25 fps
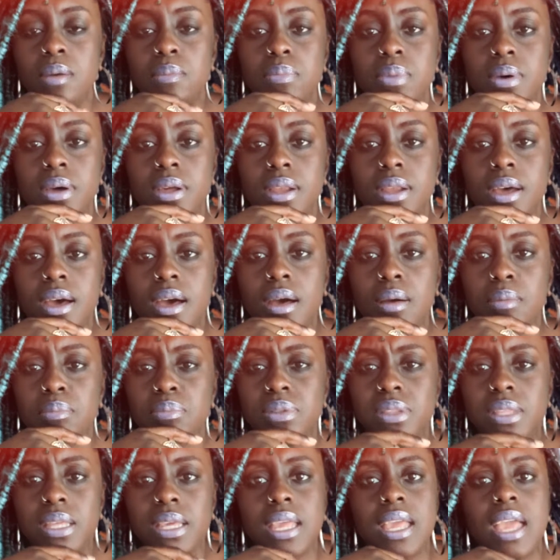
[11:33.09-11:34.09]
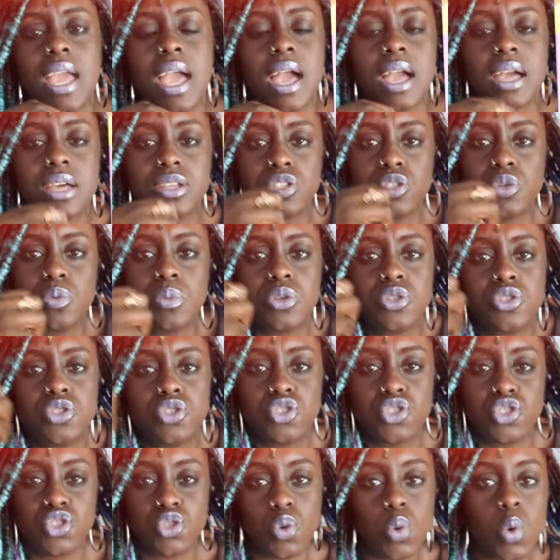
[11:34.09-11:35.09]
But yeah, I got so
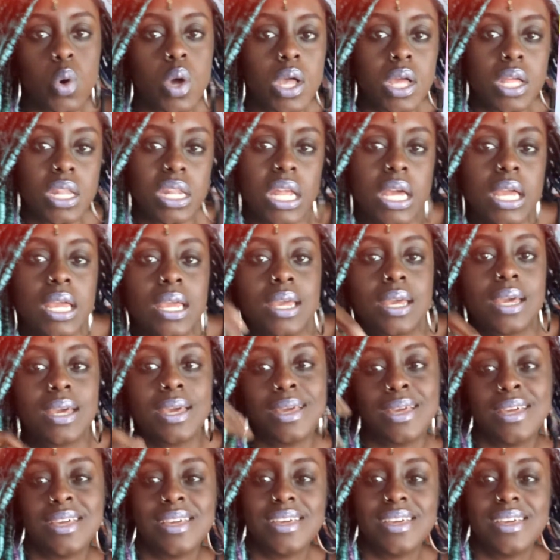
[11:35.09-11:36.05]
much joy and like